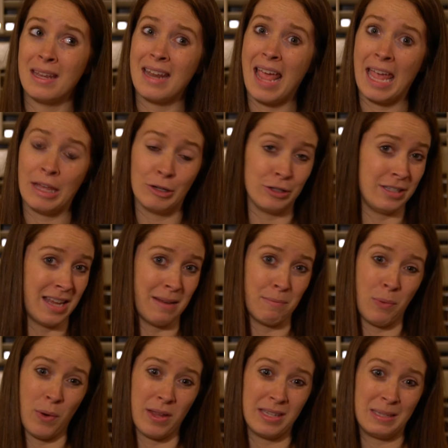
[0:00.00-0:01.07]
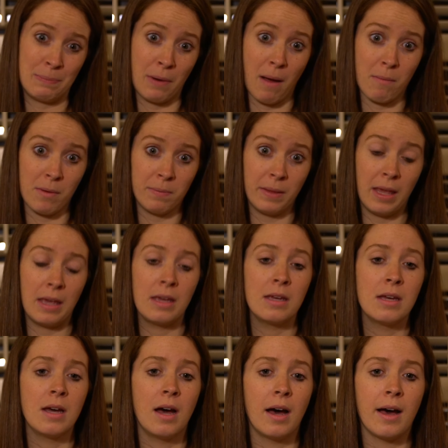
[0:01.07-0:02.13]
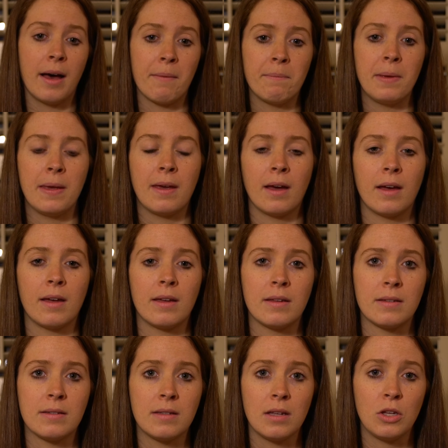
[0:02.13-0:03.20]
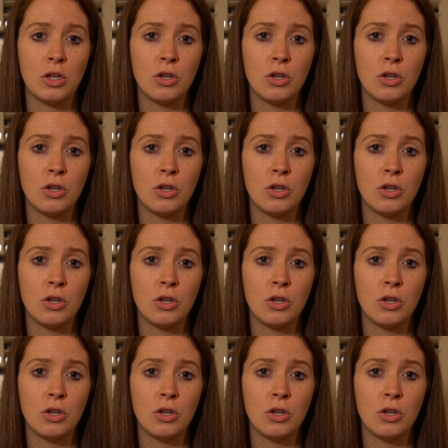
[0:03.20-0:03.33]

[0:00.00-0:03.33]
8 or 10 points probably, because